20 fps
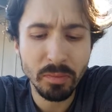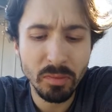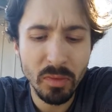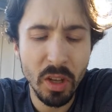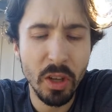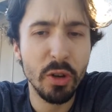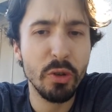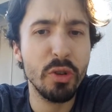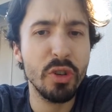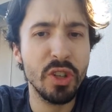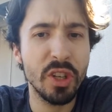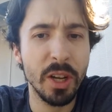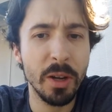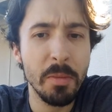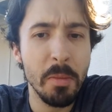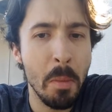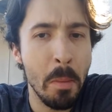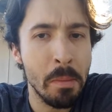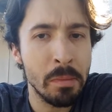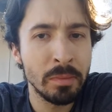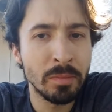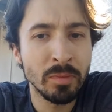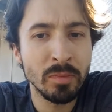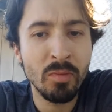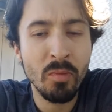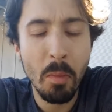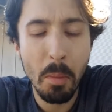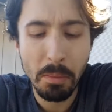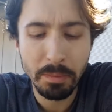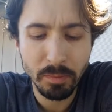Interesting.
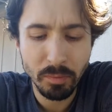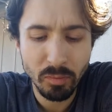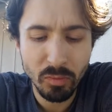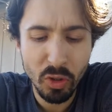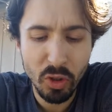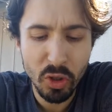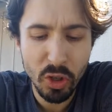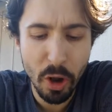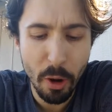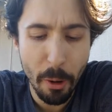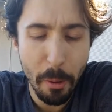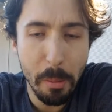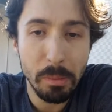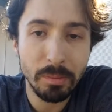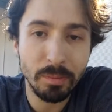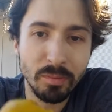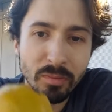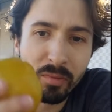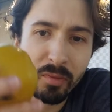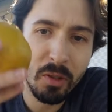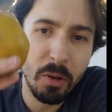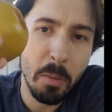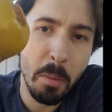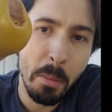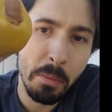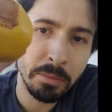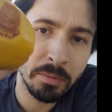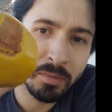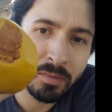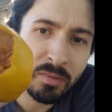So,
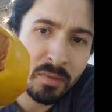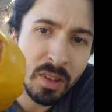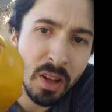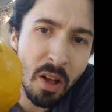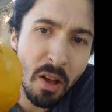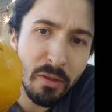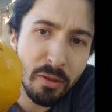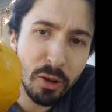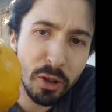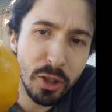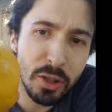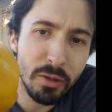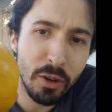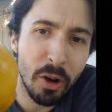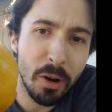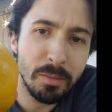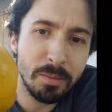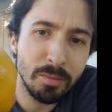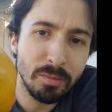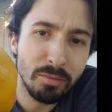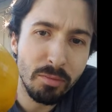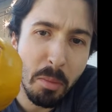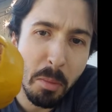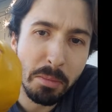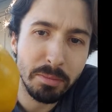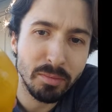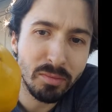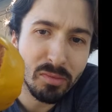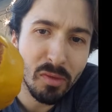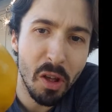first of all,
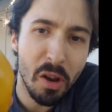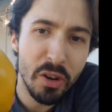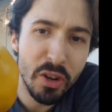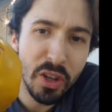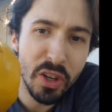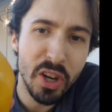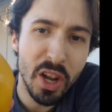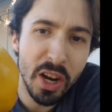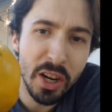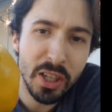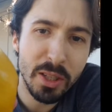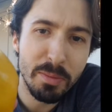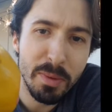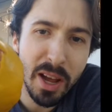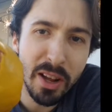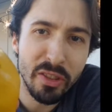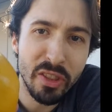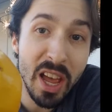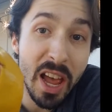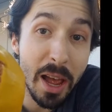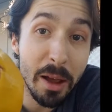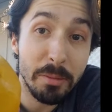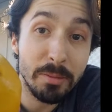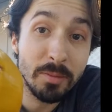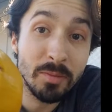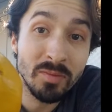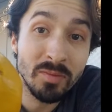did not expect that.